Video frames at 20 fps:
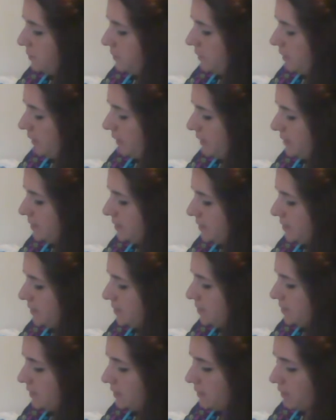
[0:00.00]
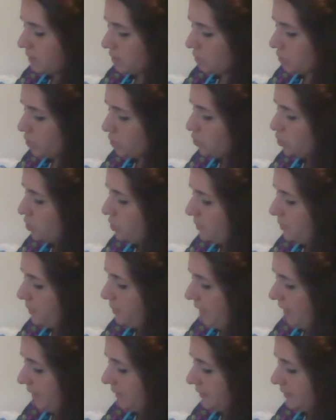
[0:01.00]
places and that there's no
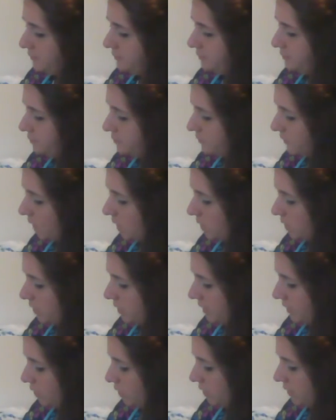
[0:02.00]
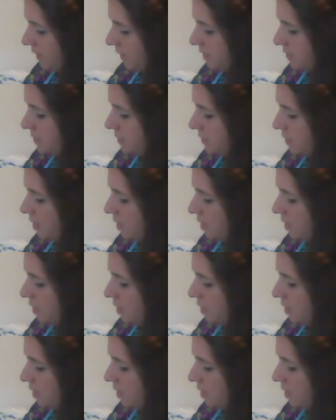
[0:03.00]
pain or tenderness.